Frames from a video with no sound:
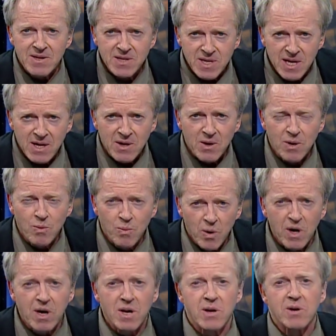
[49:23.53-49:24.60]
skilled
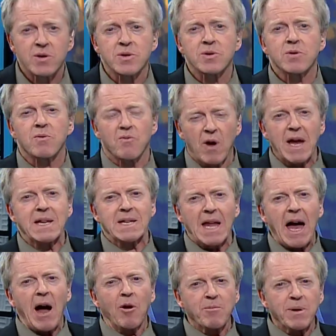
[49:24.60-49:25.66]
workers right
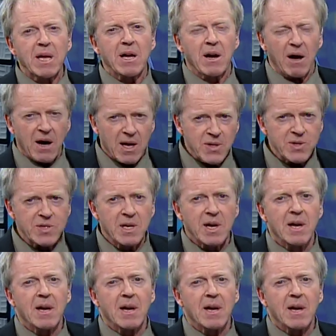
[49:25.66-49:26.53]
now because